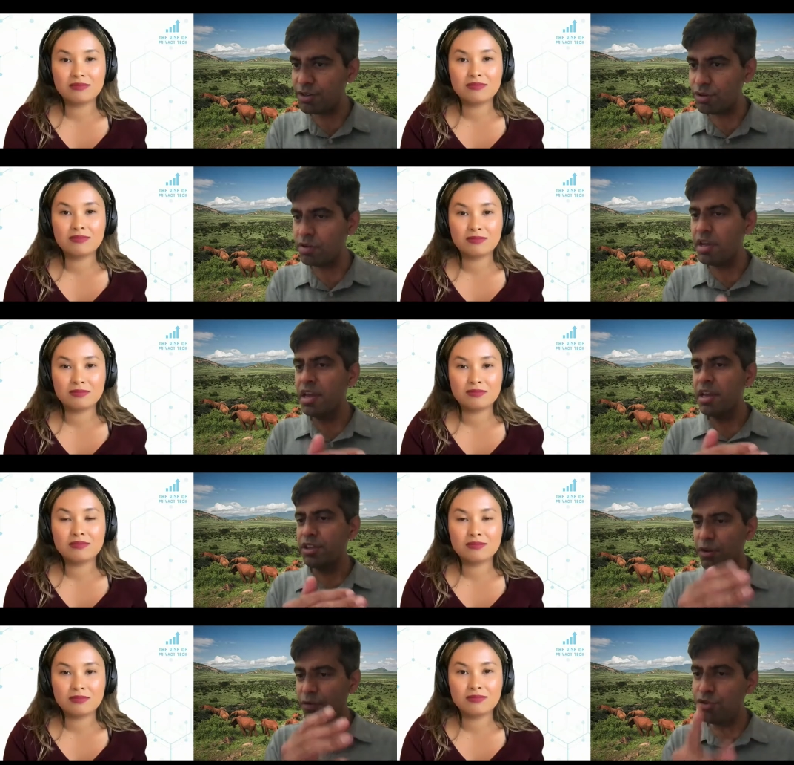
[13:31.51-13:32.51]
Speaker 1: to do.
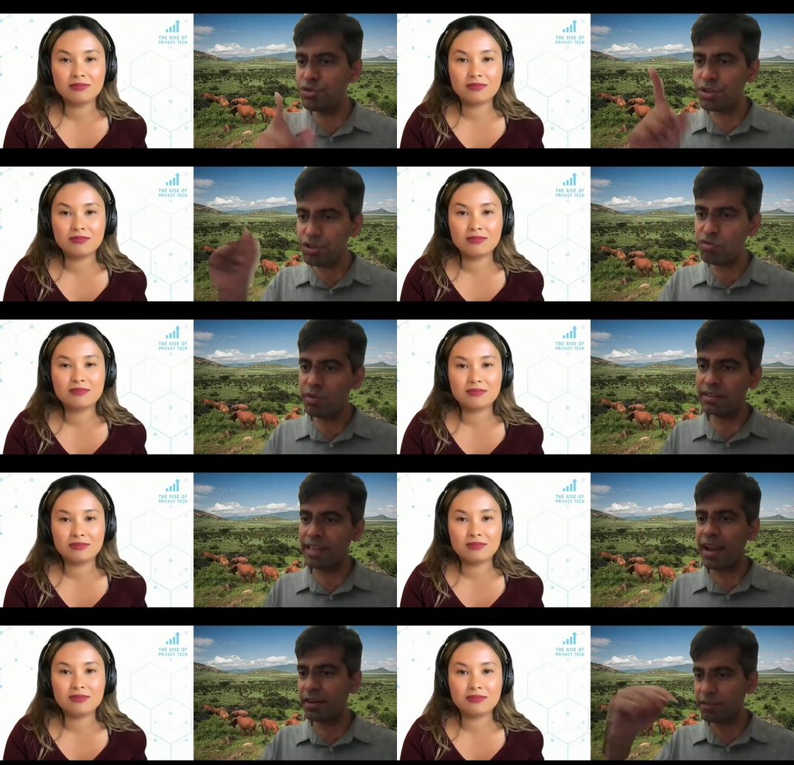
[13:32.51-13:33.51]
The future you will
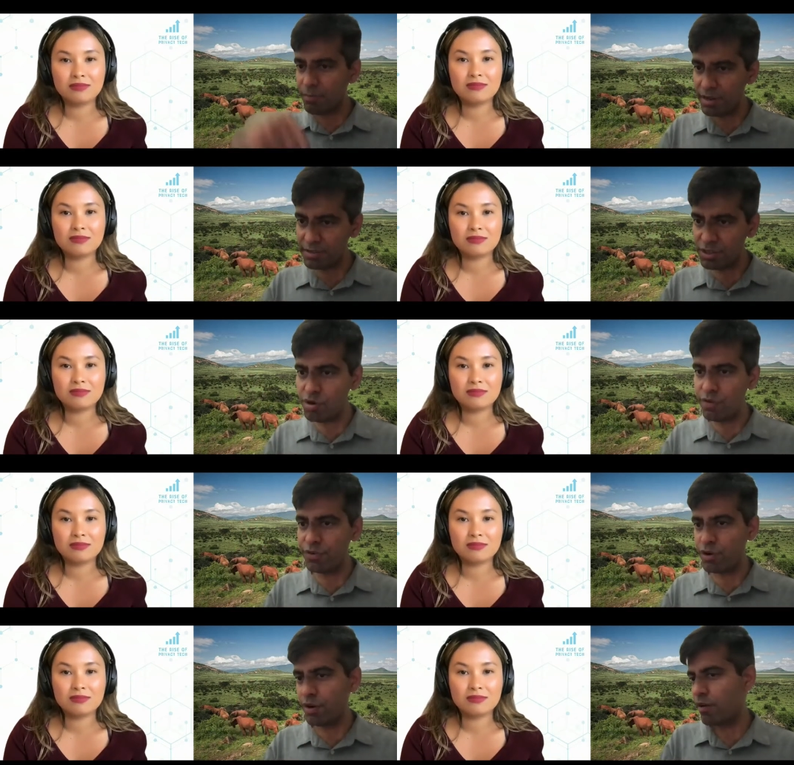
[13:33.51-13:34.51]
thank the present you if you
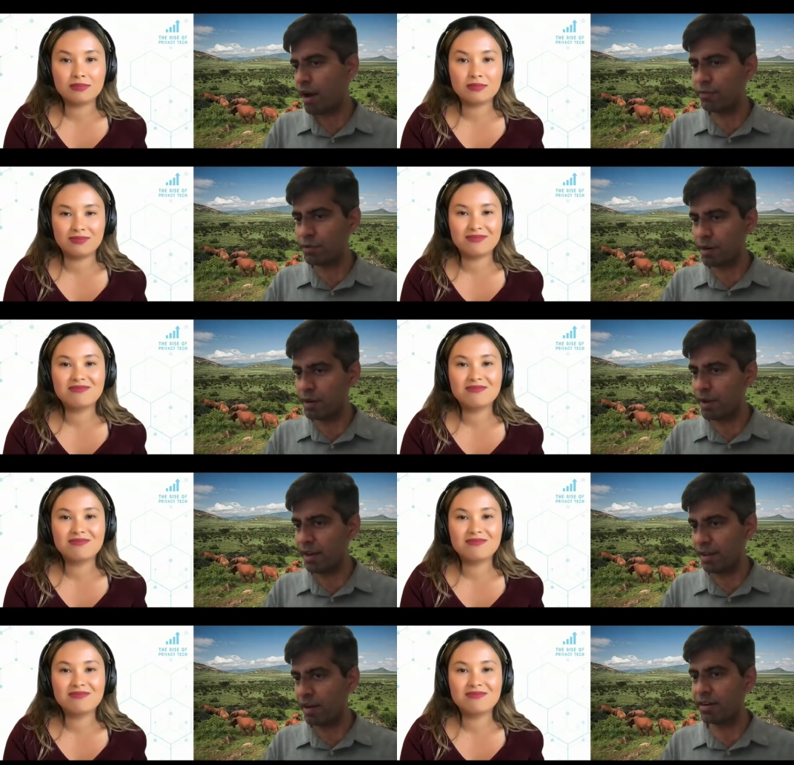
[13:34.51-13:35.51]
do it right from the very
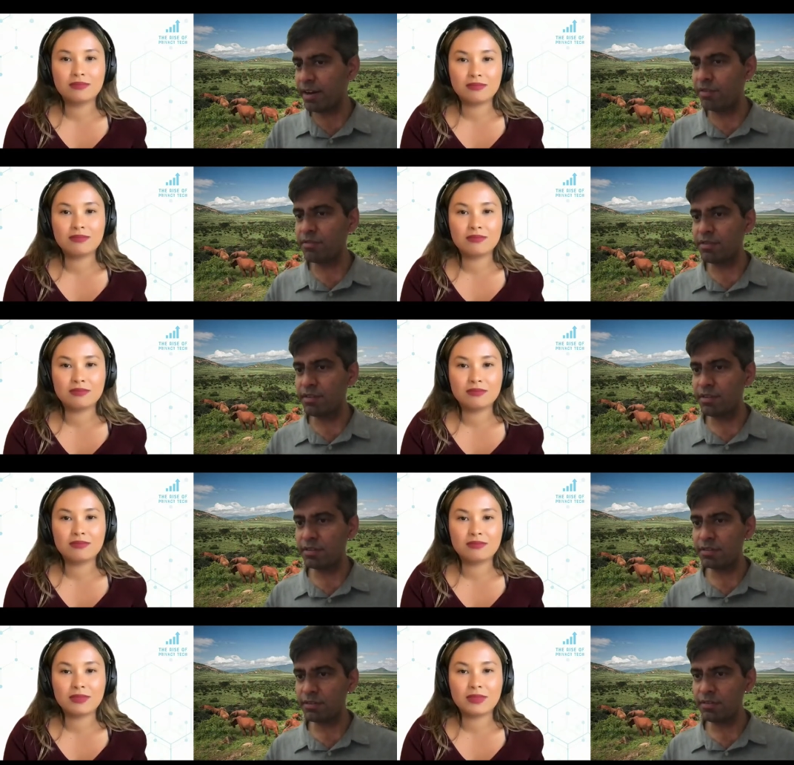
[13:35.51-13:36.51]
beginning right now.
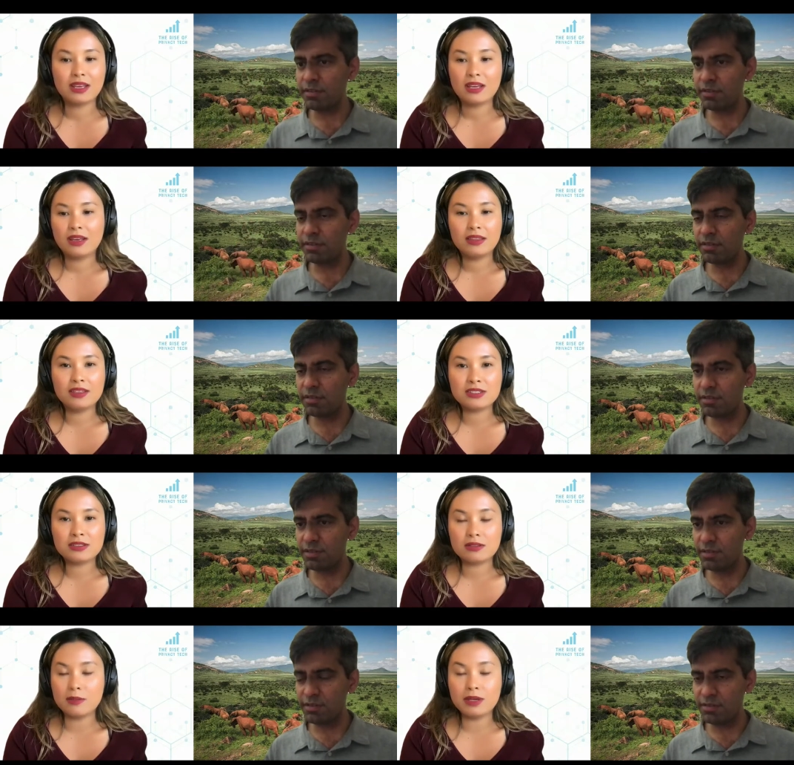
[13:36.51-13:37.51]
Speaker 2: That's, I
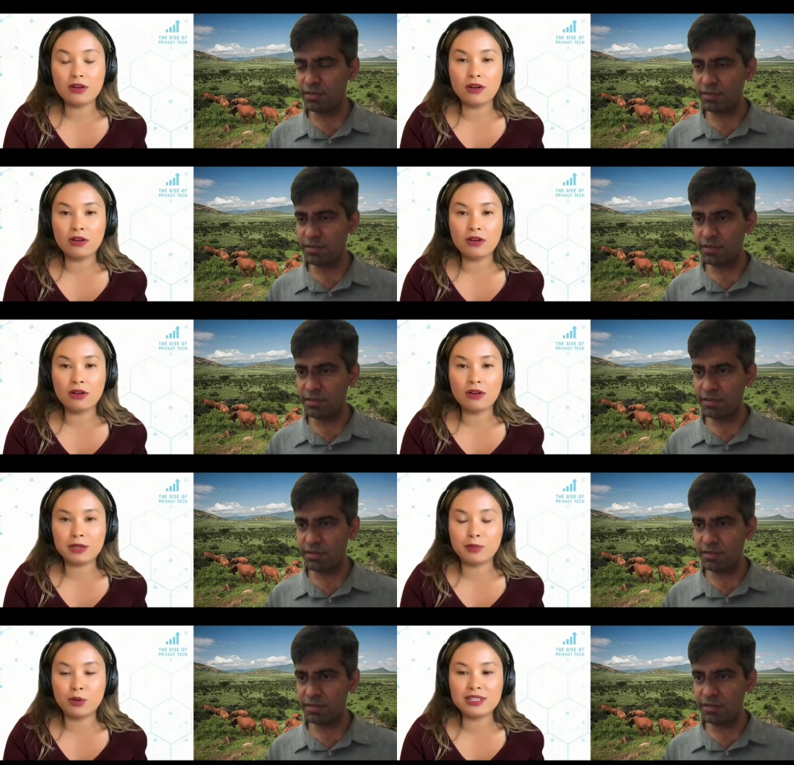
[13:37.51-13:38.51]
mean, all great
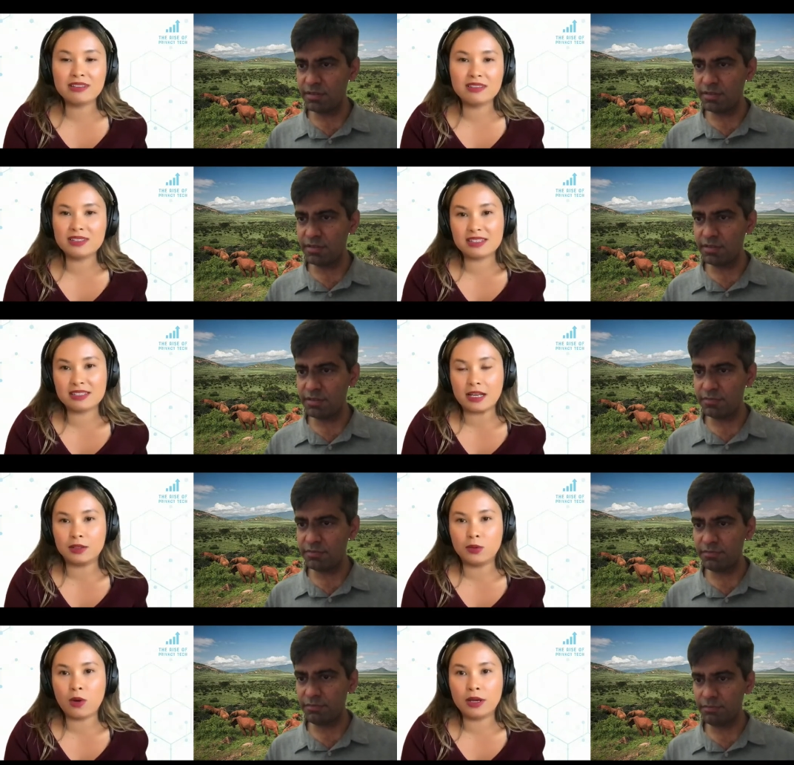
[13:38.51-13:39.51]
points. And this is exactly
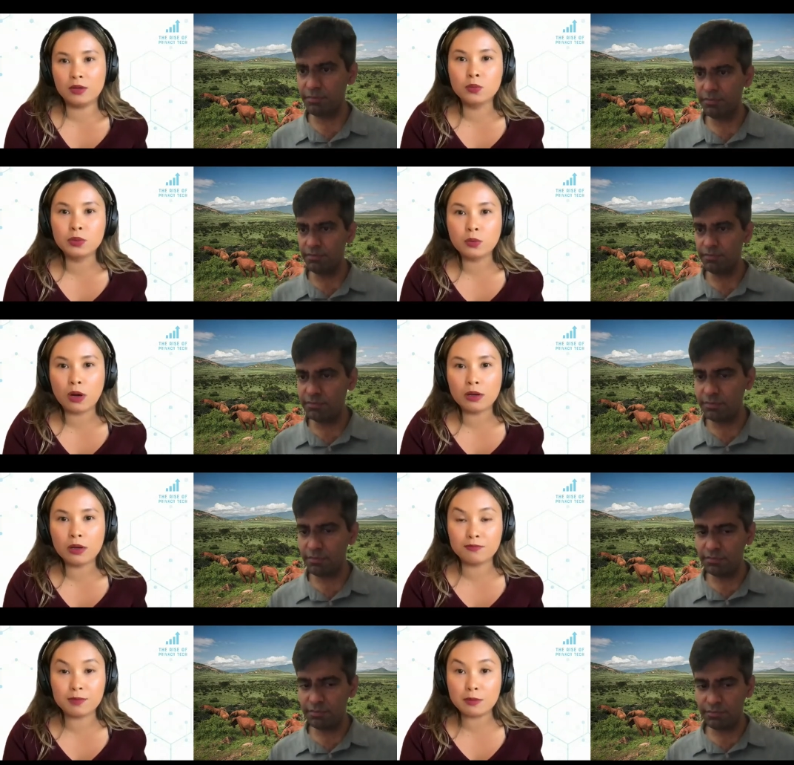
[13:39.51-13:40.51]
why we want
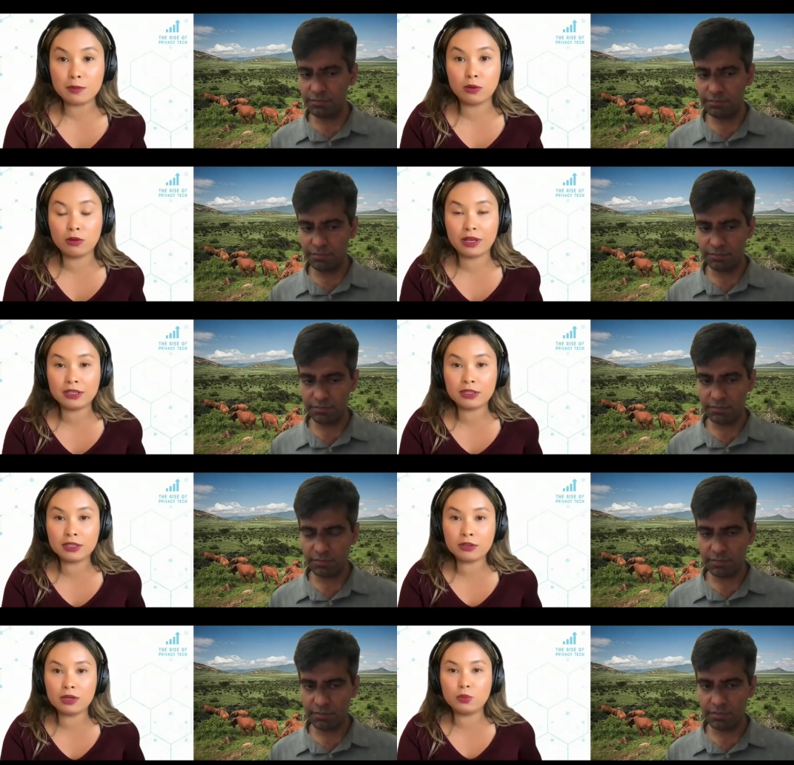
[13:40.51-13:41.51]
people like you,
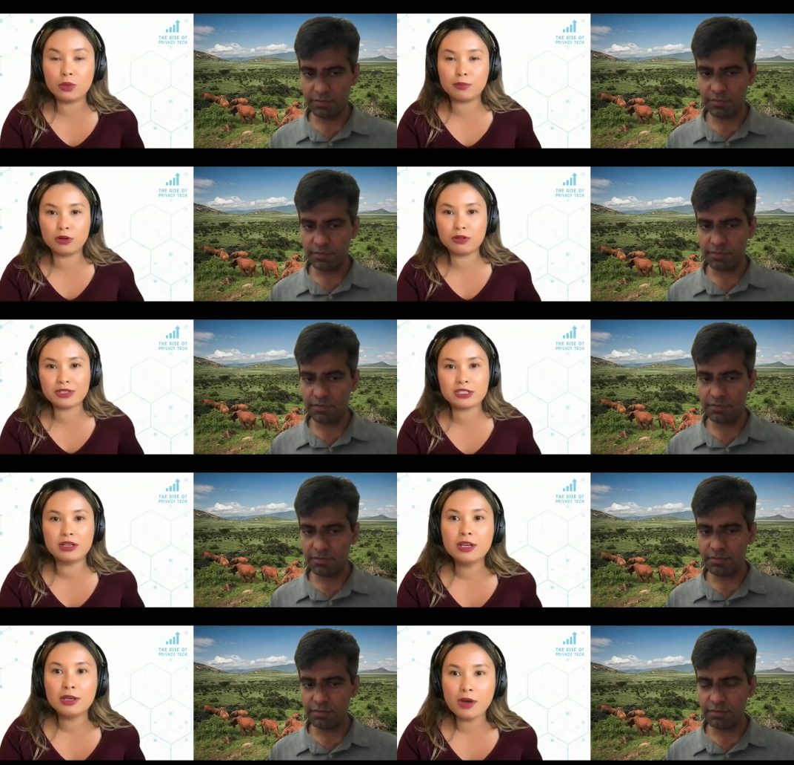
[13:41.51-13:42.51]
and we approach
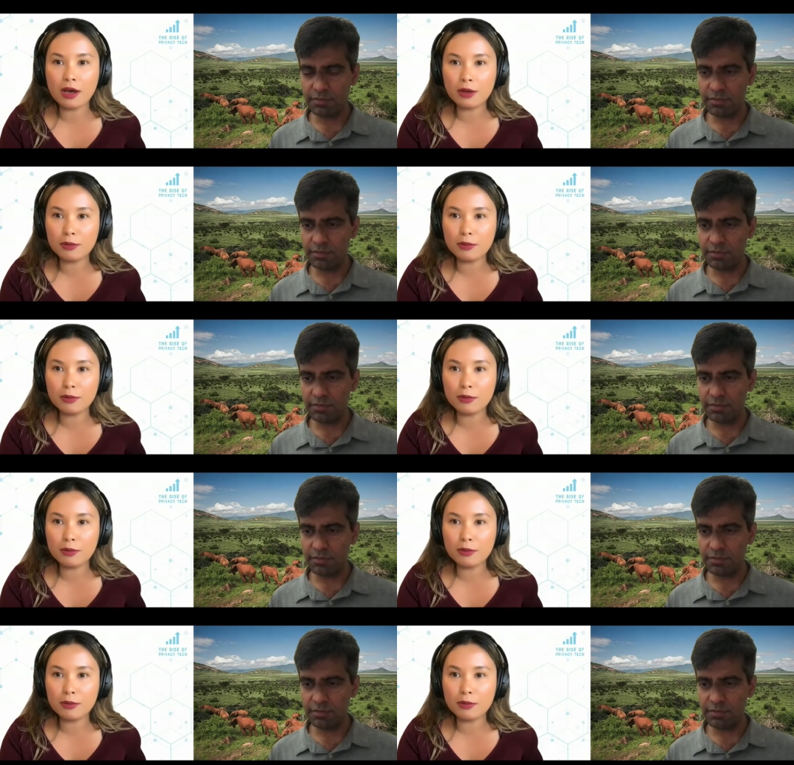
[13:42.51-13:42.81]
uh,